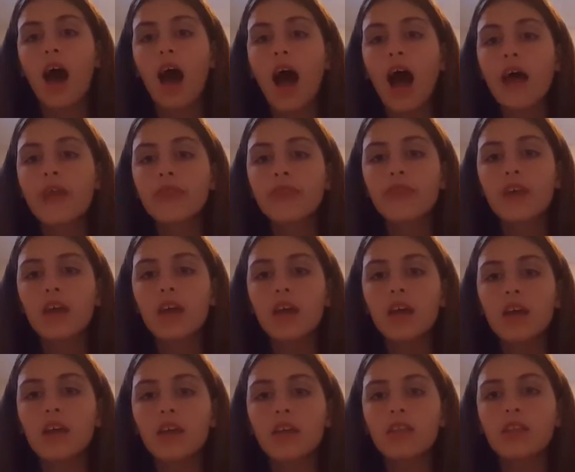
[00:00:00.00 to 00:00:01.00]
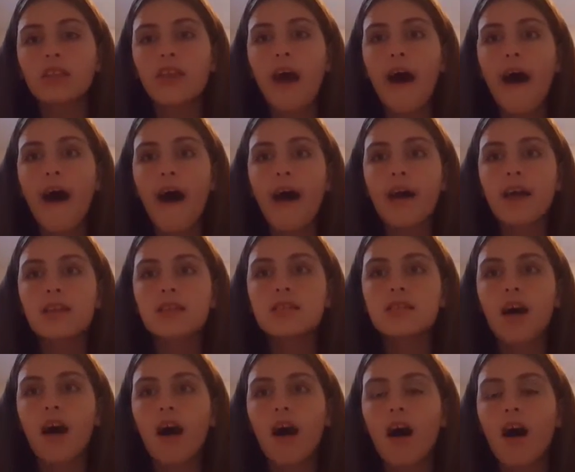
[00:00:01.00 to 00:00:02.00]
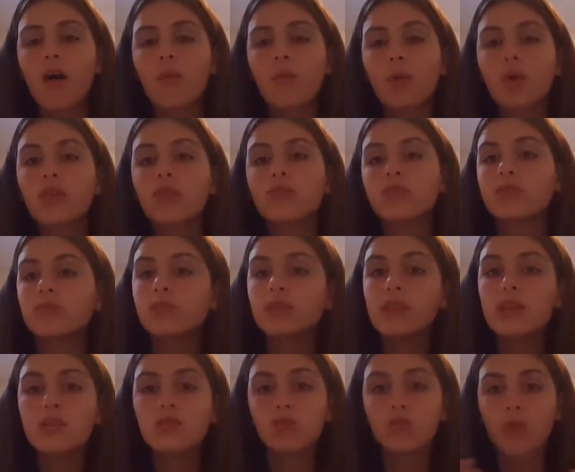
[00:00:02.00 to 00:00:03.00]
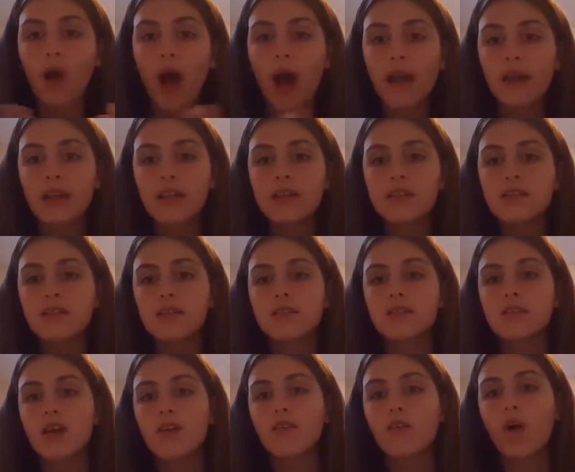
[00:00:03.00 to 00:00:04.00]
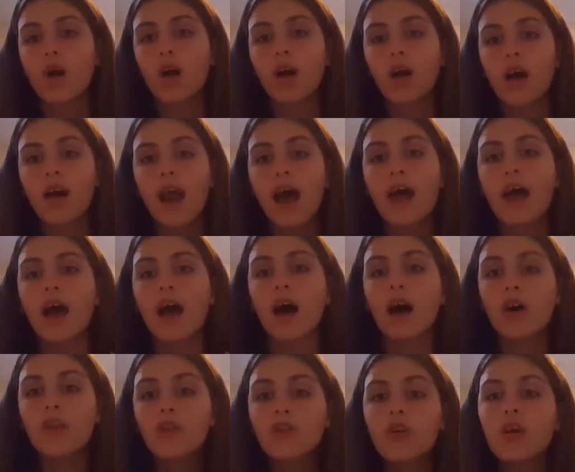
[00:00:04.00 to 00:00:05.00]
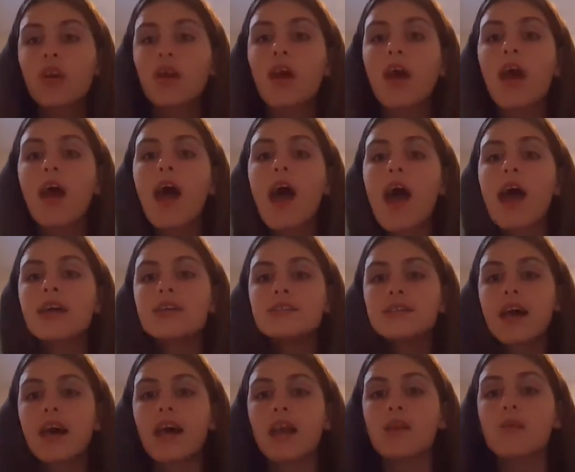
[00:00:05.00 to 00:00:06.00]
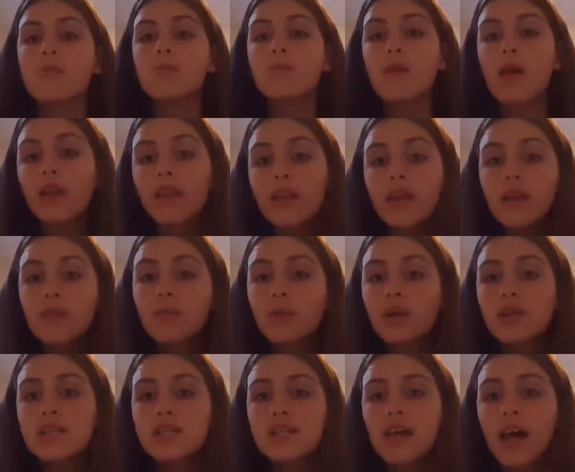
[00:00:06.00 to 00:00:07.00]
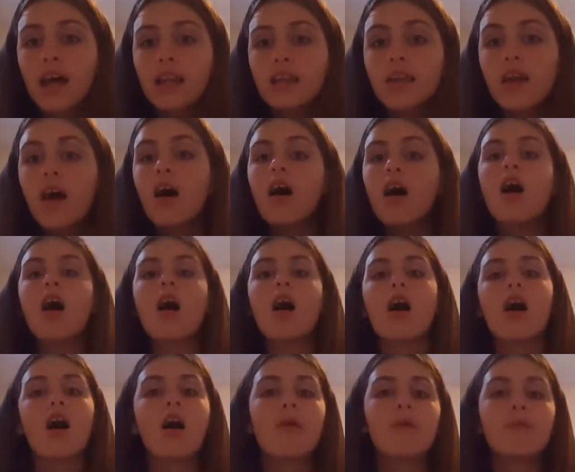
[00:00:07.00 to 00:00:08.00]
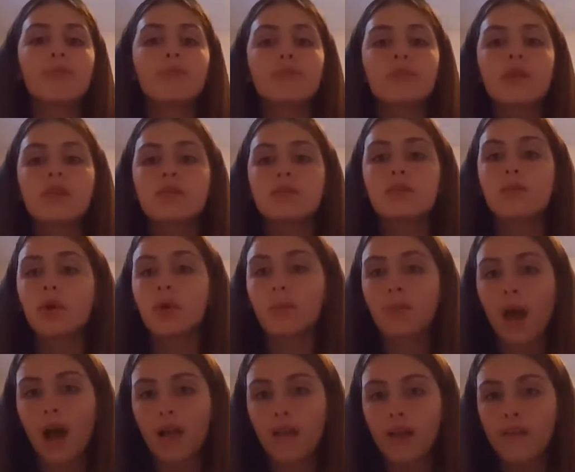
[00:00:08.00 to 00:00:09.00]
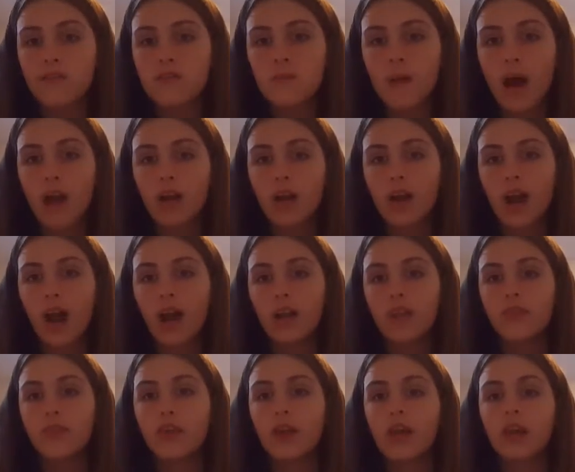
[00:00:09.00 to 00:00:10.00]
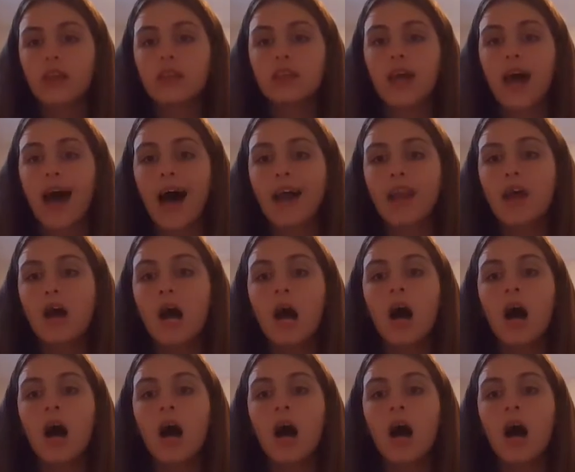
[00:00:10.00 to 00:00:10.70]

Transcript: I think that with these riots and stuff going on, I 110,000,000% support Black Lives Matter. I think that